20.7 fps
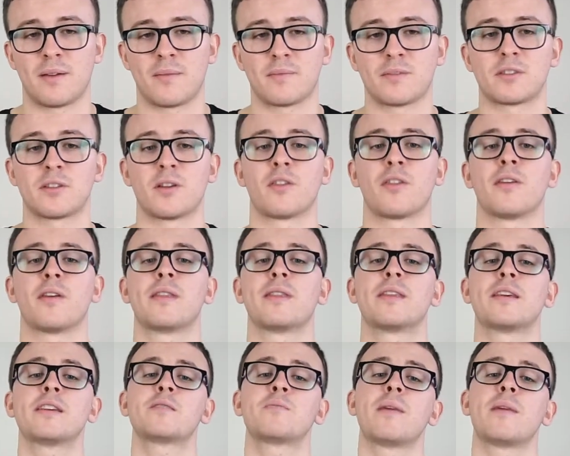So
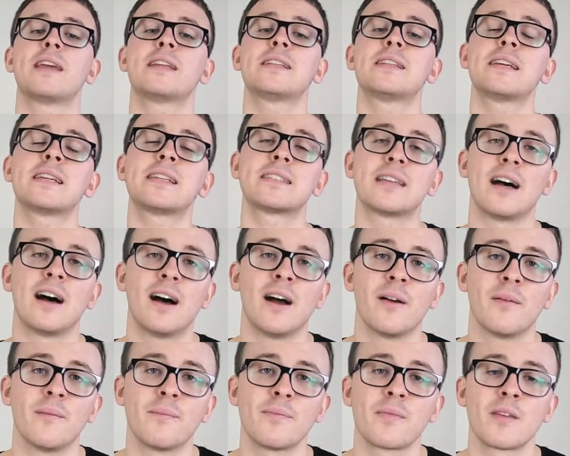this may take
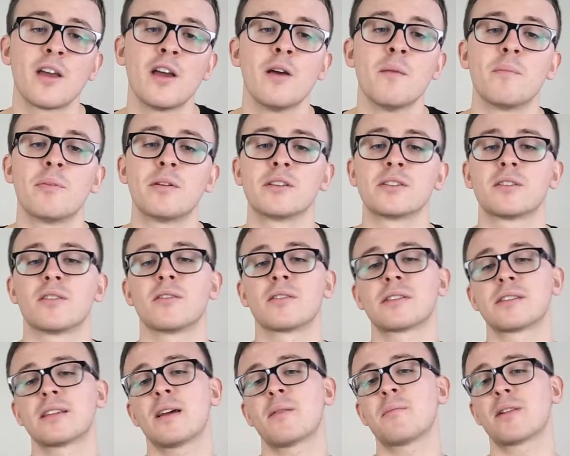time, but as long
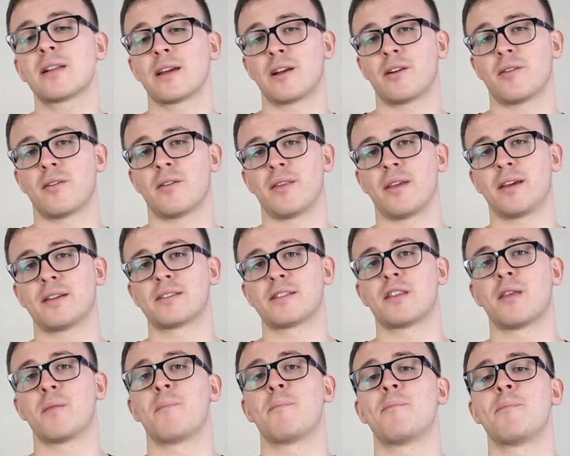as I'm clear on this,
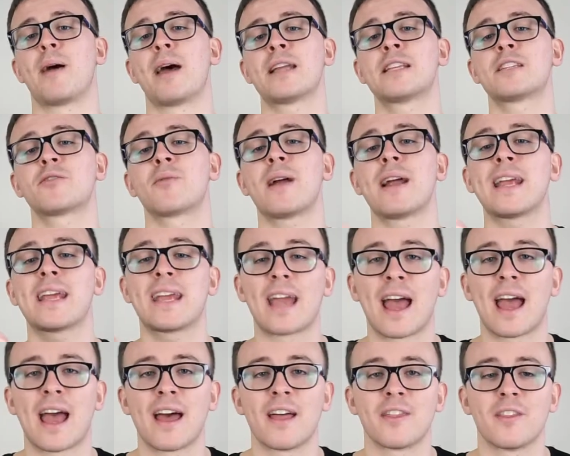the better I
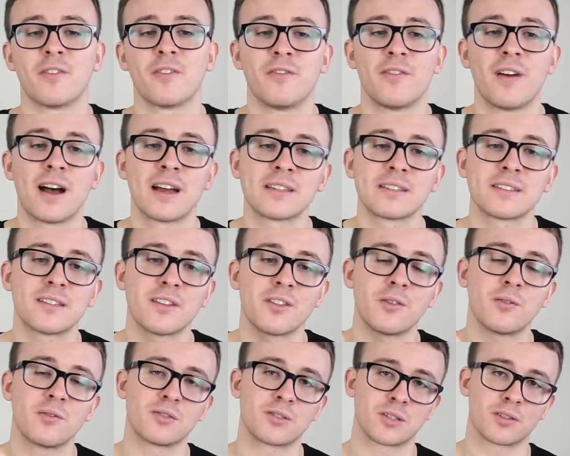get, the faster
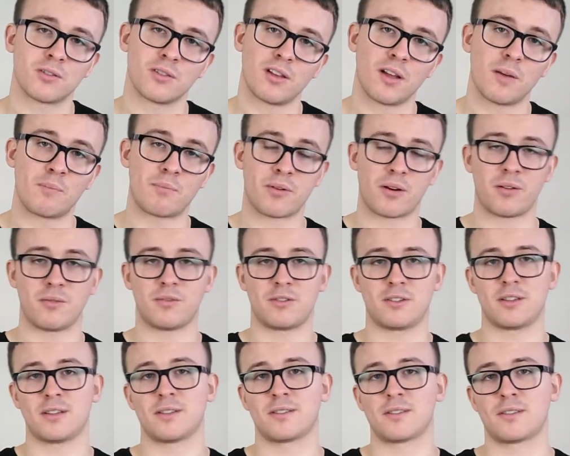the result
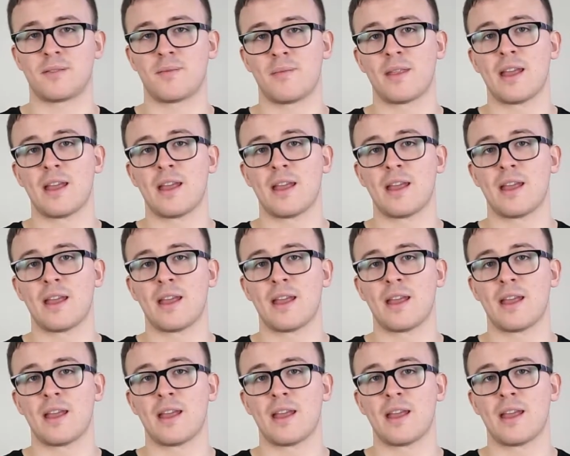approaches.